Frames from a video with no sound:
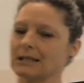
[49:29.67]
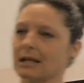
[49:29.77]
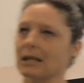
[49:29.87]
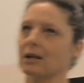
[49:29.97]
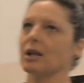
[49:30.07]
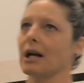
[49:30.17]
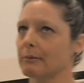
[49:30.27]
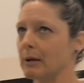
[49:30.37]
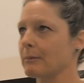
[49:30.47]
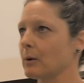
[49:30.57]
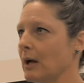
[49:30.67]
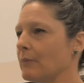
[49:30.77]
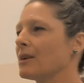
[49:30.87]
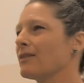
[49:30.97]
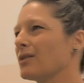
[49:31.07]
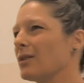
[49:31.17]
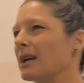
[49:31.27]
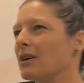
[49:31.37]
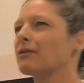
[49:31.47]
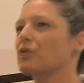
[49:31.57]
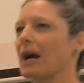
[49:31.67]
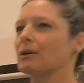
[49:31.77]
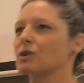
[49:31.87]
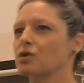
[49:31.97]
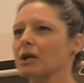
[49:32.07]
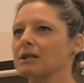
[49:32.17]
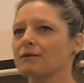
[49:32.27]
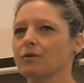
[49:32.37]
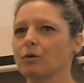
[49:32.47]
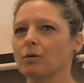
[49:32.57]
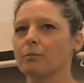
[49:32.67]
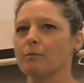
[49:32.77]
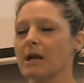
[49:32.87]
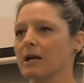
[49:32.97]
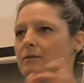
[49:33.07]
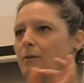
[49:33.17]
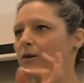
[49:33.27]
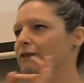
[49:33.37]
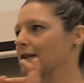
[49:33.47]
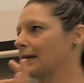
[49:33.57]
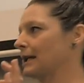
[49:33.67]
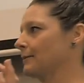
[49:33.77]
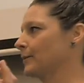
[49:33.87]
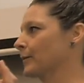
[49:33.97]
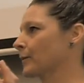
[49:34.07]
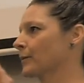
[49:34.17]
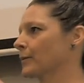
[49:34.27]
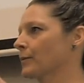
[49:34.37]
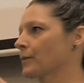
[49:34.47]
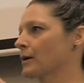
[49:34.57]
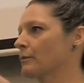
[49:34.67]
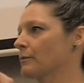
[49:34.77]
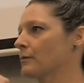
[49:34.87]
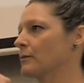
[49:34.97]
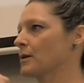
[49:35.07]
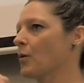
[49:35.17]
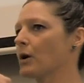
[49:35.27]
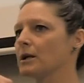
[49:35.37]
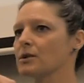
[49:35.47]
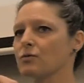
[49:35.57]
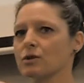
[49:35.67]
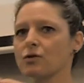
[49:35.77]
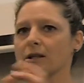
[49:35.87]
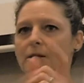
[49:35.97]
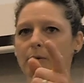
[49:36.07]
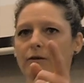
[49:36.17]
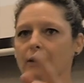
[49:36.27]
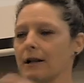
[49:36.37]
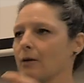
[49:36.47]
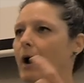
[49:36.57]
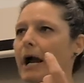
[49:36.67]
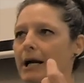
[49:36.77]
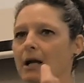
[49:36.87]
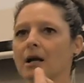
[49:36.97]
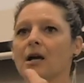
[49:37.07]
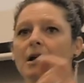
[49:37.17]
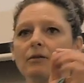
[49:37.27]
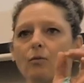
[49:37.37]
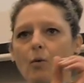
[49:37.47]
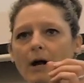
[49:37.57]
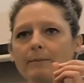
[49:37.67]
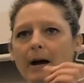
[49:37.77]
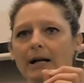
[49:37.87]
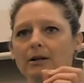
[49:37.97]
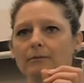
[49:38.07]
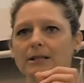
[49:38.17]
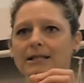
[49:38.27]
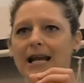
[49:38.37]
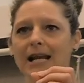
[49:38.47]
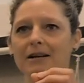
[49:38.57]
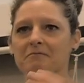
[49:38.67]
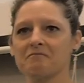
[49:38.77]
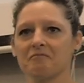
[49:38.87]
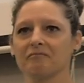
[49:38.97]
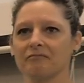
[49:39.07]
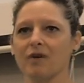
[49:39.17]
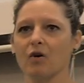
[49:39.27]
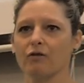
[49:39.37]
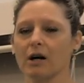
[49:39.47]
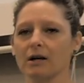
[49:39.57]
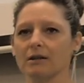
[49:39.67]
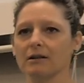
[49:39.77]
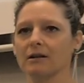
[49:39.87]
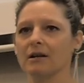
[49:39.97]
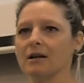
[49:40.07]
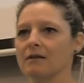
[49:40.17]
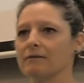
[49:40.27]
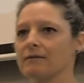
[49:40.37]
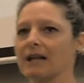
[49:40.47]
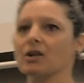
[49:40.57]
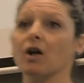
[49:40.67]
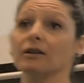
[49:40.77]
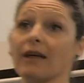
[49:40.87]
because I think a lot of people. How many of you here have tried restricting food imperfectly? No one has restricted perfectly, right? One minor mistake, over. That's all